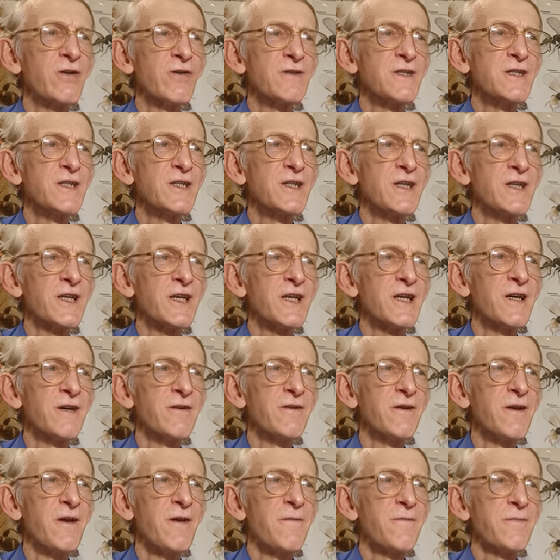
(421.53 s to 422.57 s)
of city Kyiv,
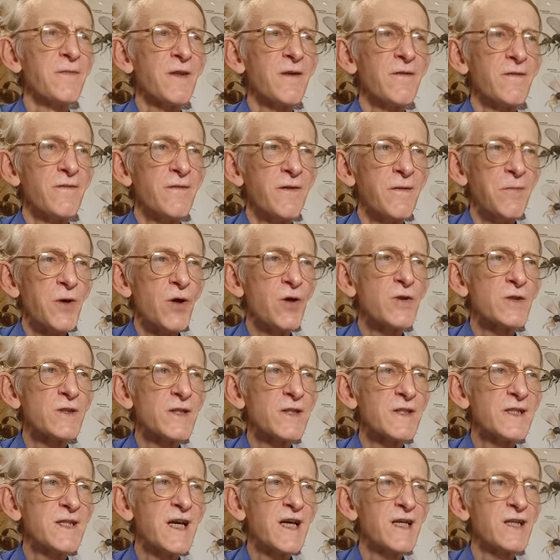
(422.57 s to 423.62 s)
the most
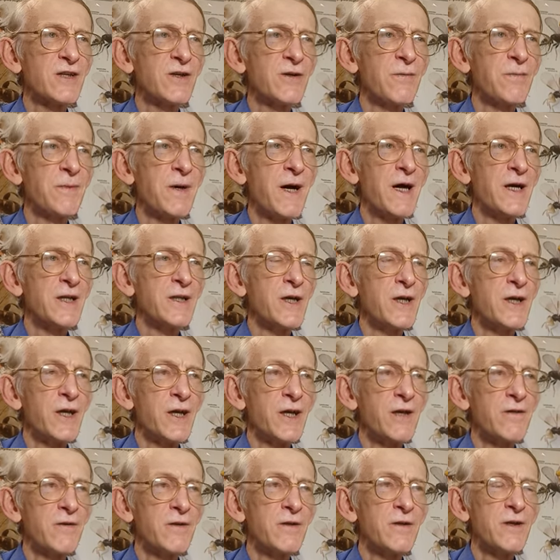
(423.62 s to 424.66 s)
central part.
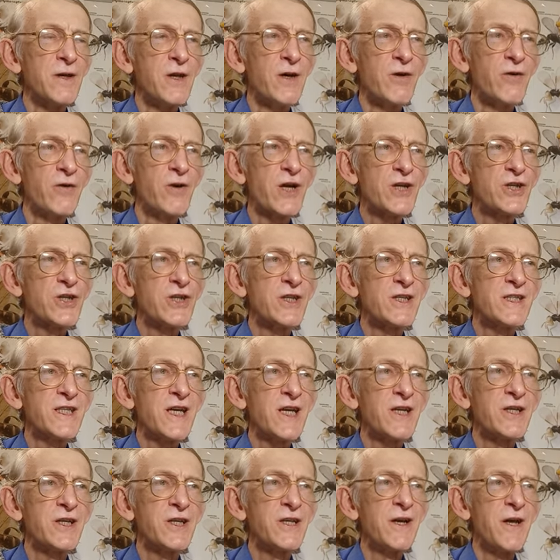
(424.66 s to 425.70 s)
Even Russians
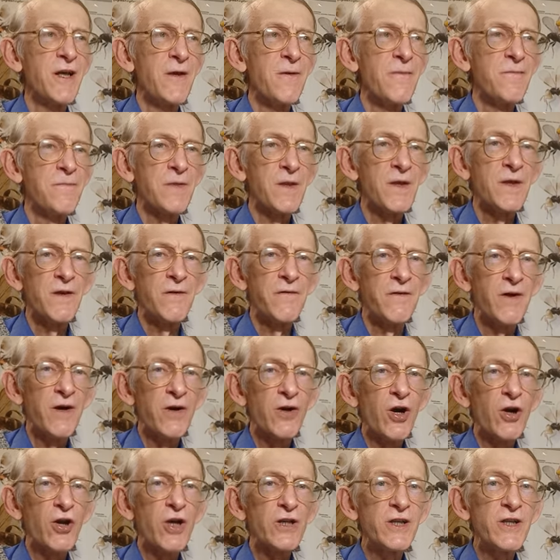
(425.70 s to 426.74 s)
sent the
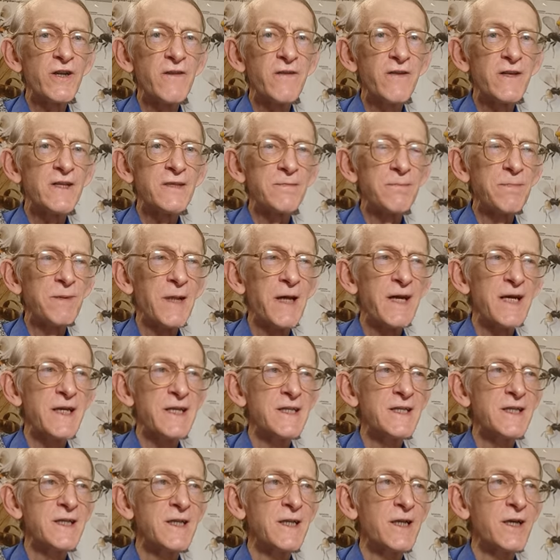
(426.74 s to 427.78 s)
rocket in this
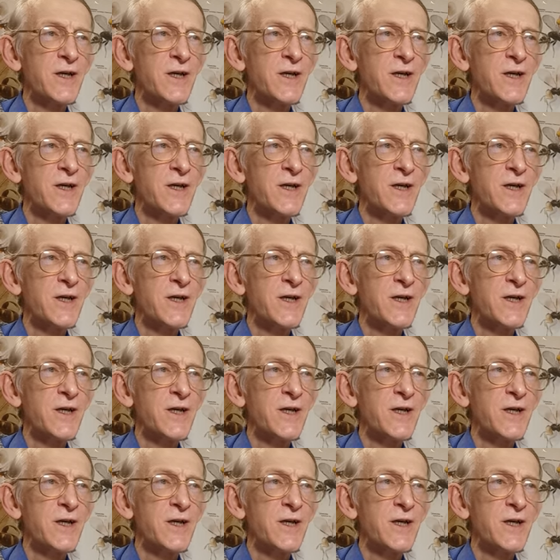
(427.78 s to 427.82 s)
place.